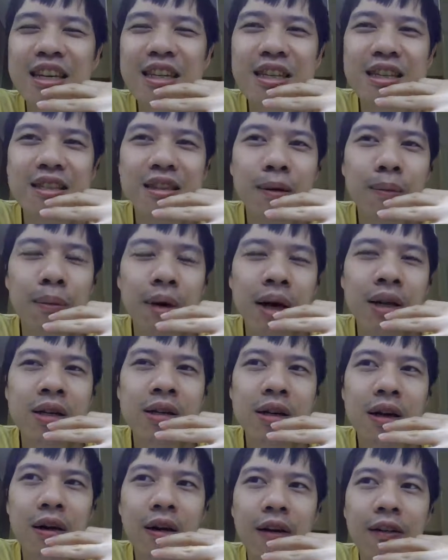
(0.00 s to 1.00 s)
is a
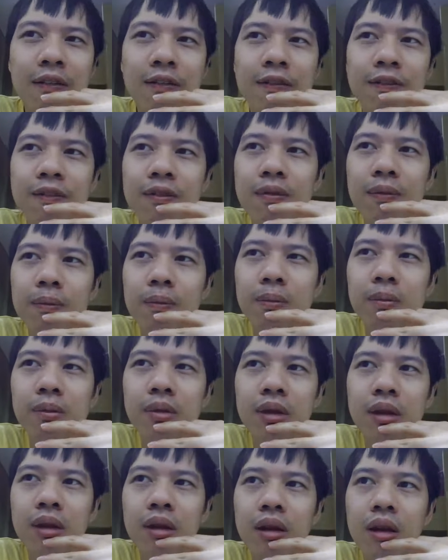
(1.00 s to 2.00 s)
matter of
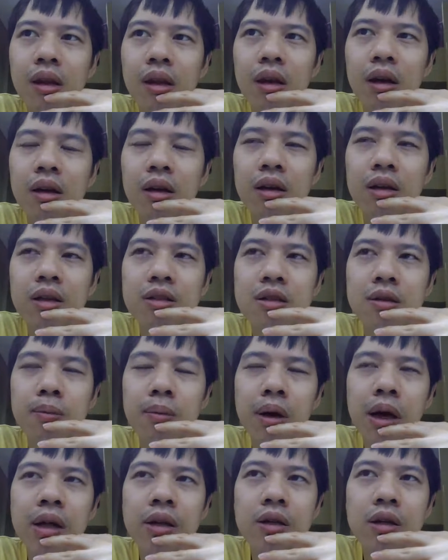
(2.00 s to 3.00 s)
it is a
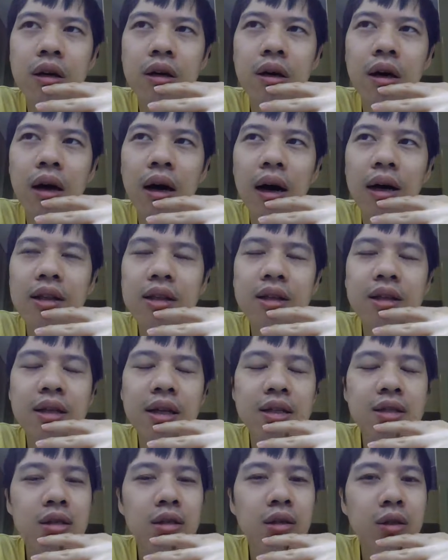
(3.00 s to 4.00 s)
matter I think
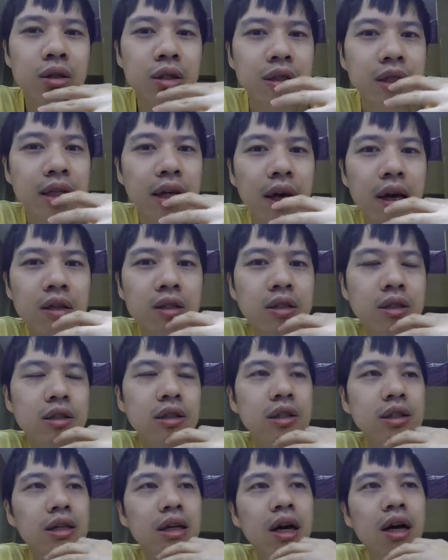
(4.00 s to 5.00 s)
that's a good thing.
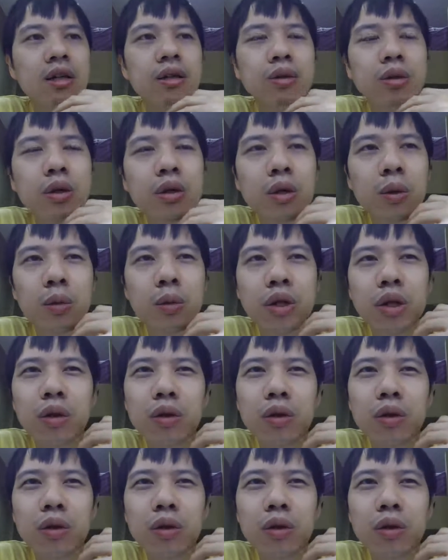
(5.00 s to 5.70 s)
Actually, I don't we